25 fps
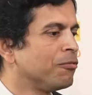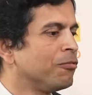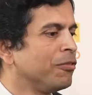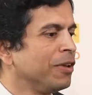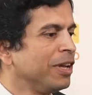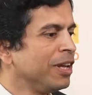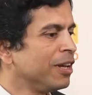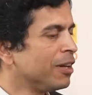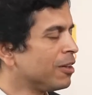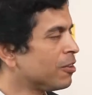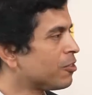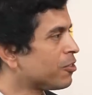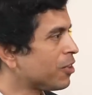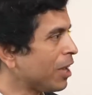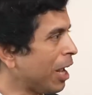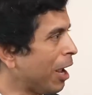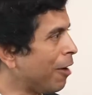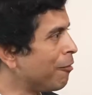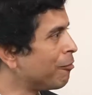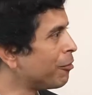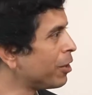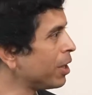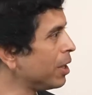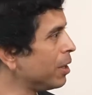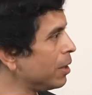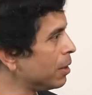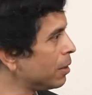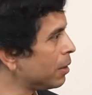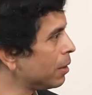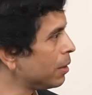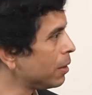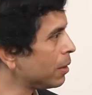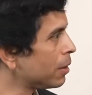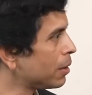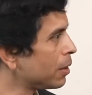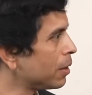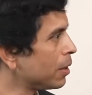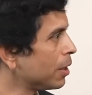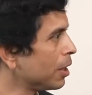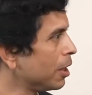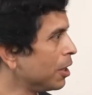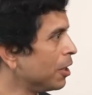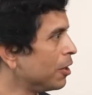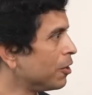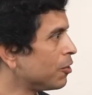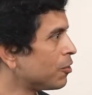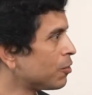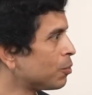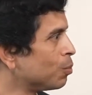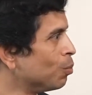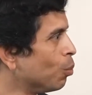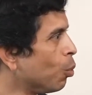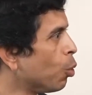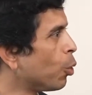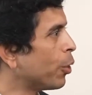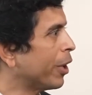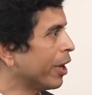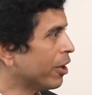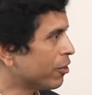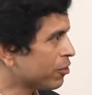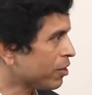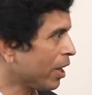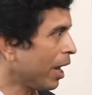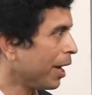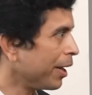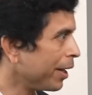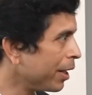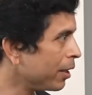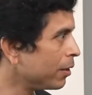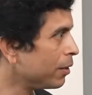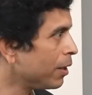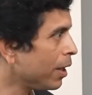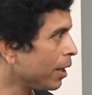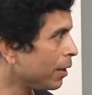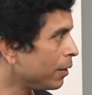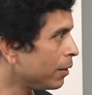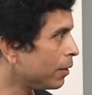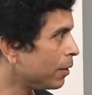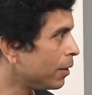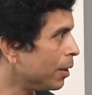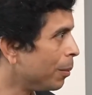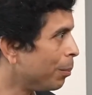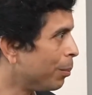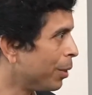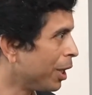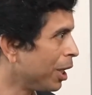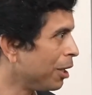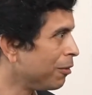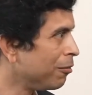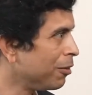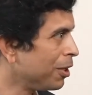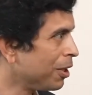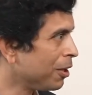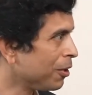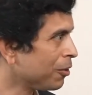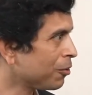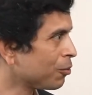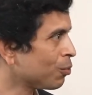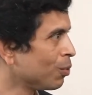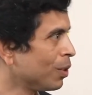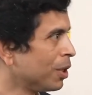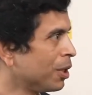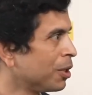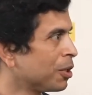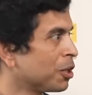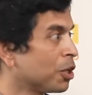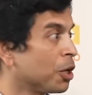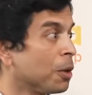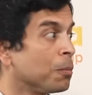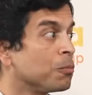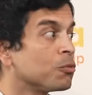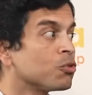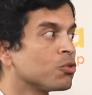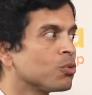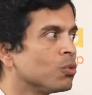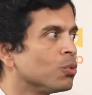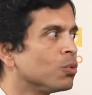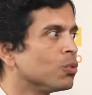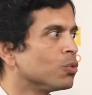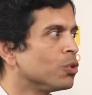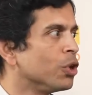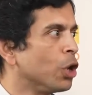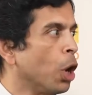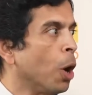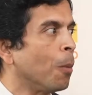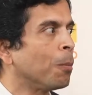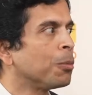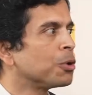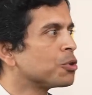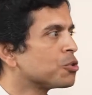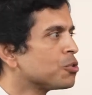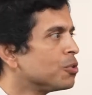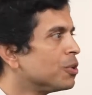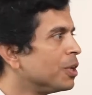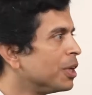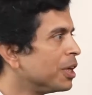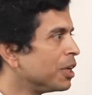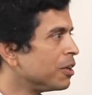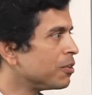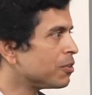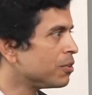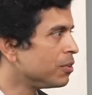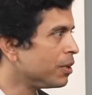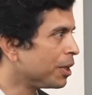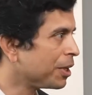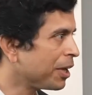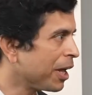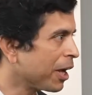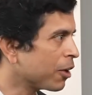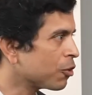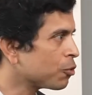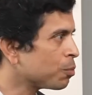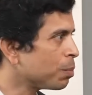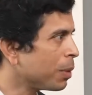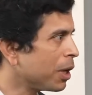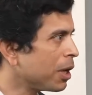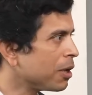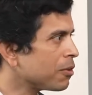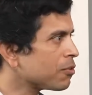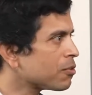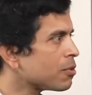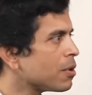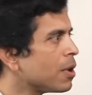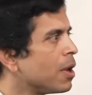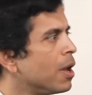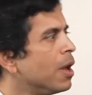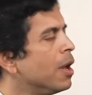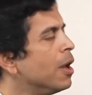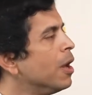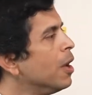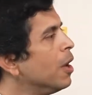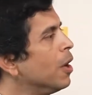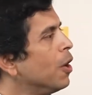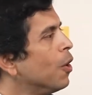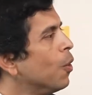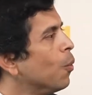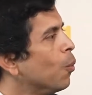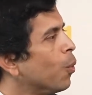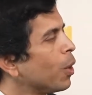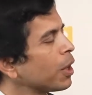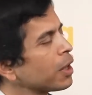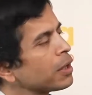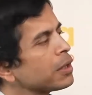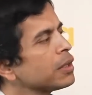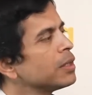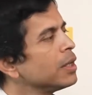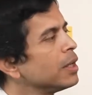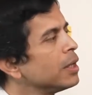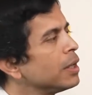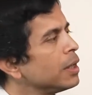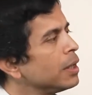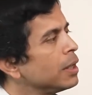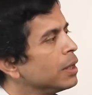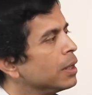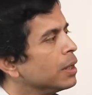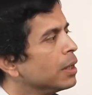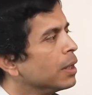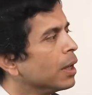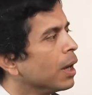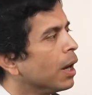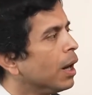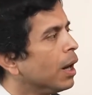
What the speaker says: feels every year it is more exciting than previous when it comes to the opportunities in the tech space. What are the